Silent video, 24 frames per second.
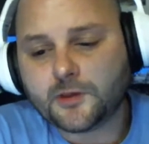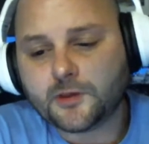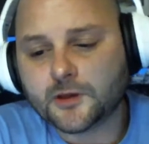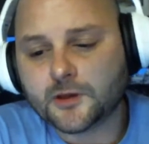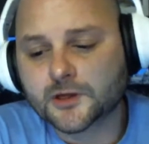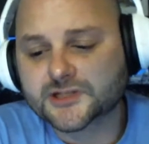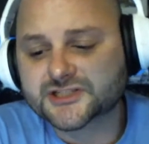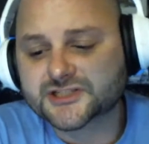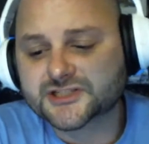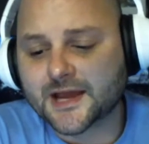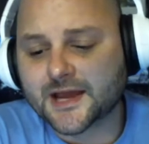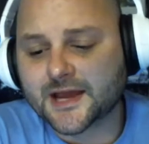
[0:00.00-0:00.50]

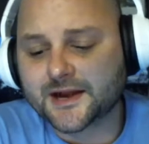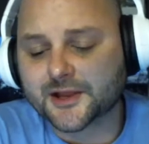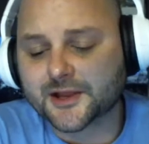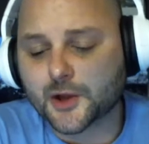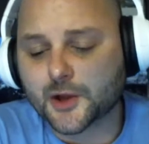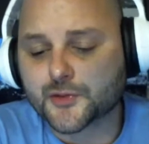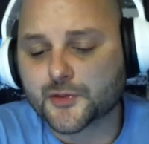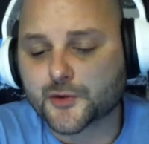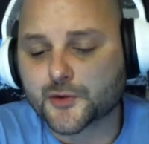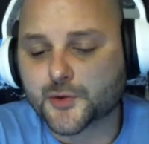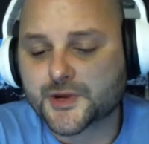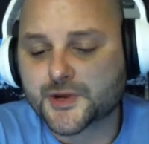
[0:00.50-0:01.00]
I just kind of
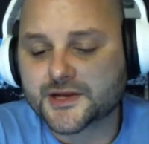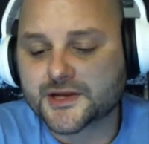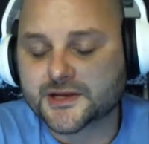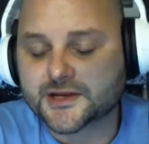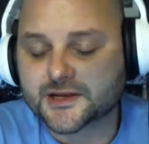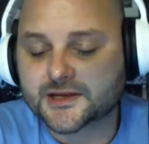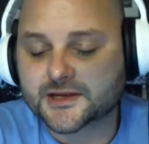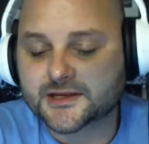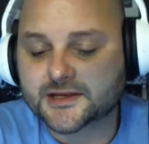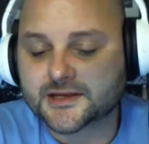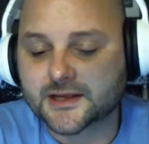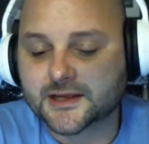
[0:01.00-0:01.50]
go through it
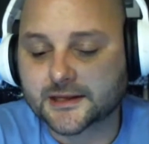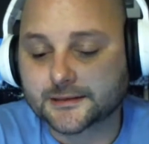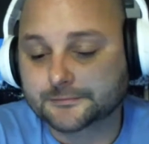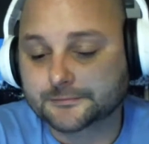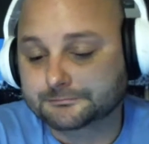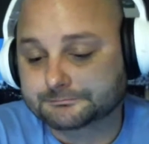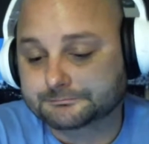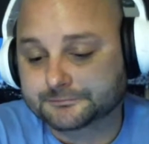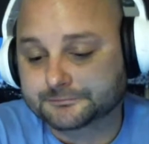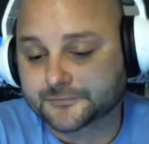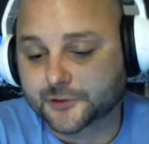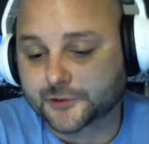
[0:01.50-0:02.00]

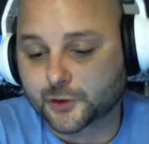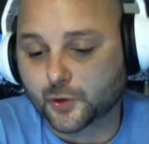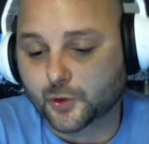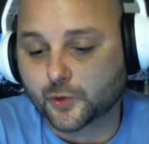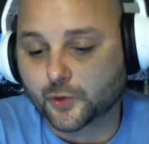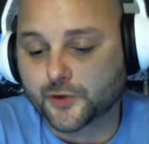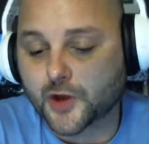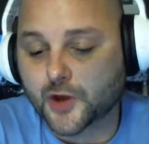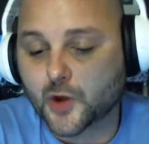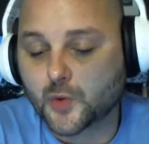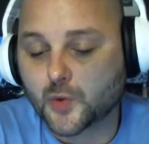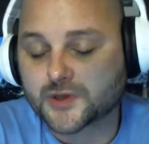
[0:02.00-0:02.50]
and
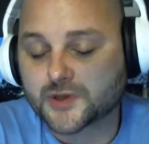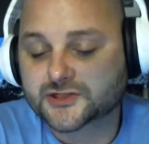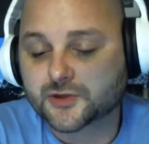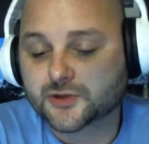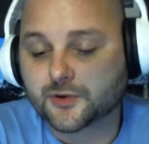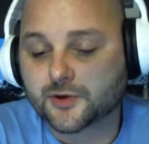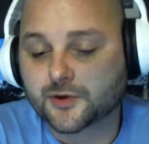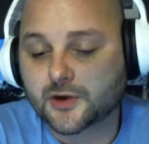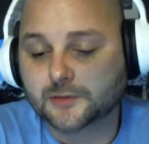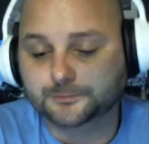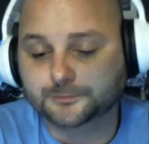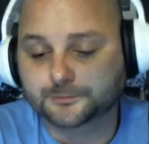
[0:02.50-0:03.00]
you'll know what's
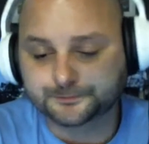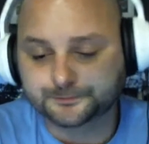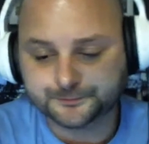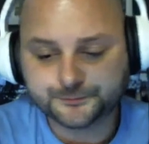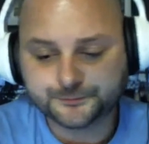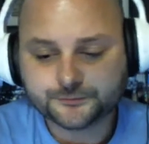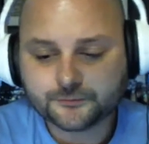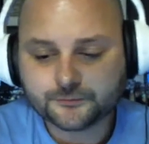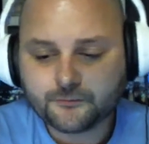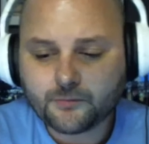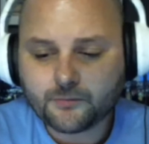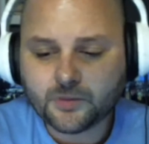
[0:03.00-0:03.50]
going on.
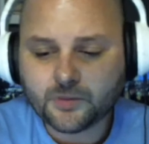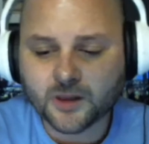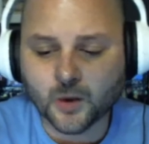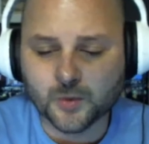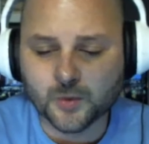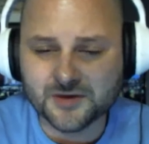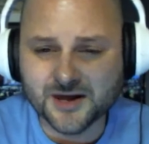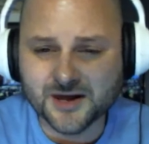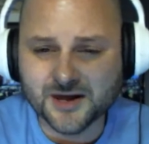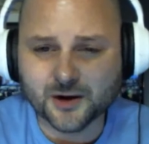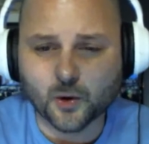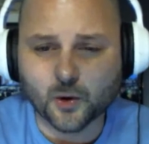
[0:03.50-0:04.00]

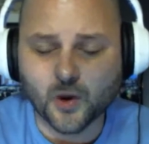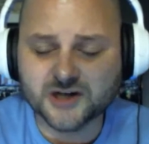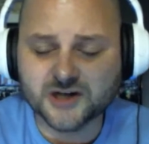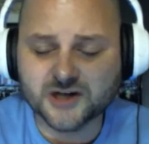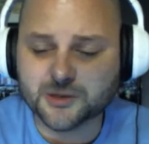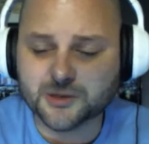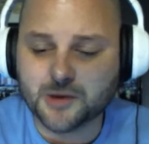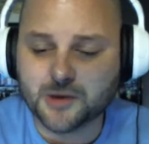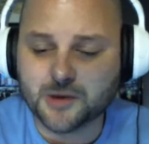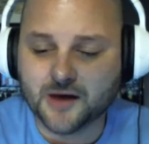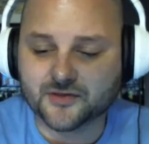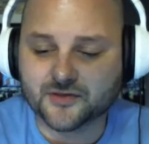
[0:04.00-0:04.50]
We got a
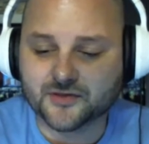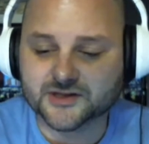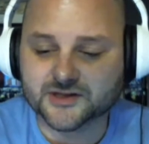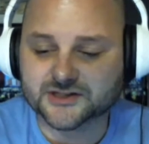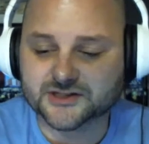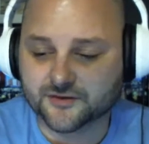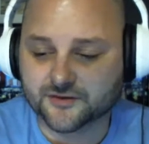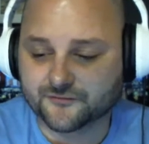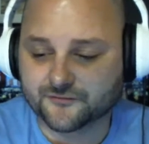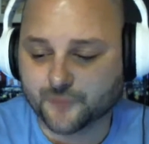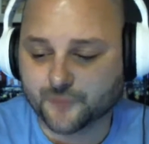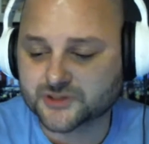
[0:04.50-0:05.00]
question about
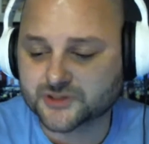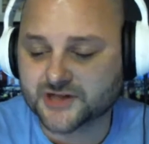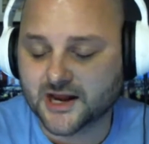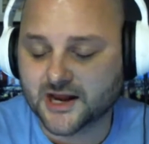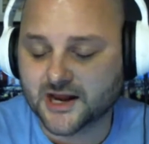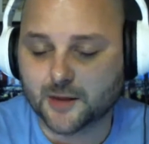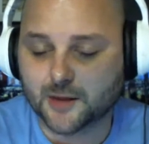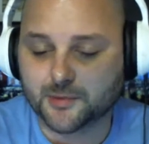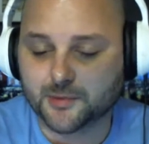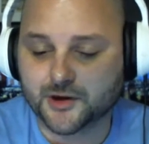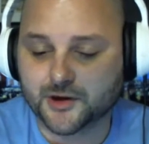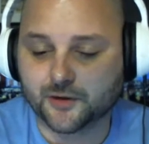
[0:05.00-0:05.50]
the first
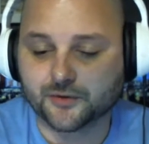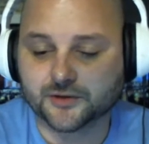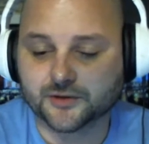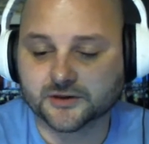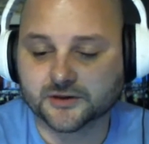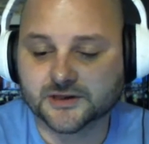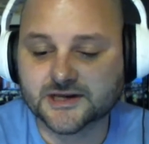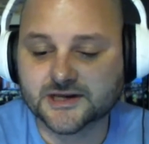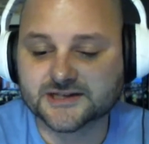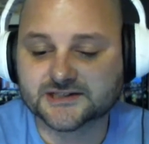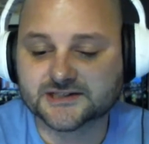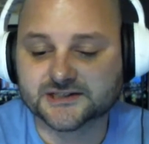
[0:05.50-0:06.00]
guy up here on
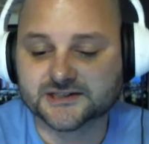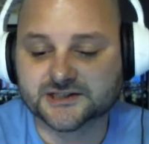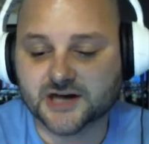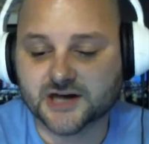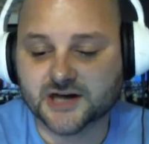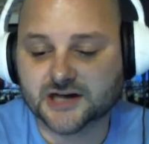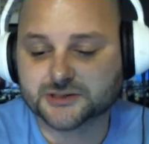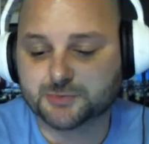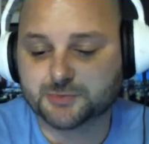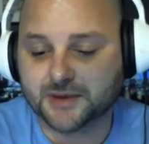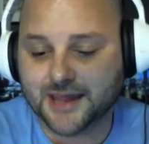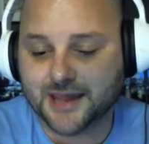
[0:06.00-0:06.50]
the list. Is
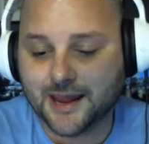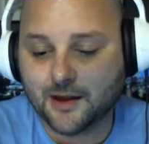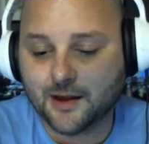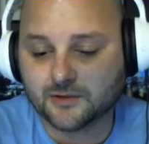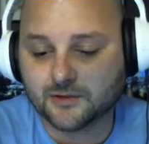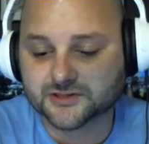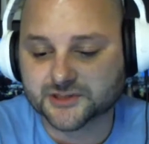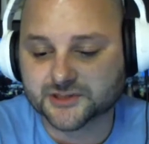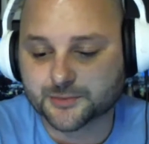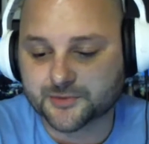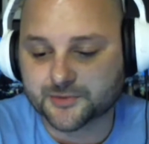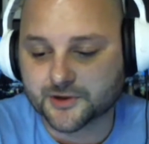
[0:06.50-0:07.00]
Josh
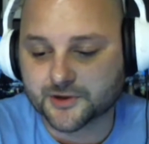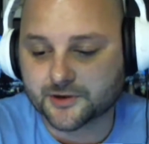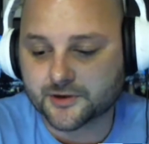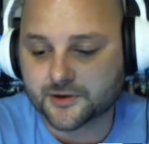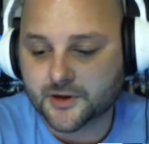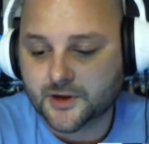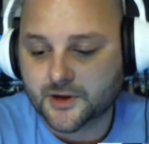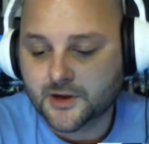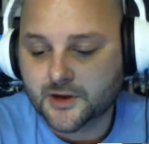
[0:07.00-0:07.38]
McCown's up there.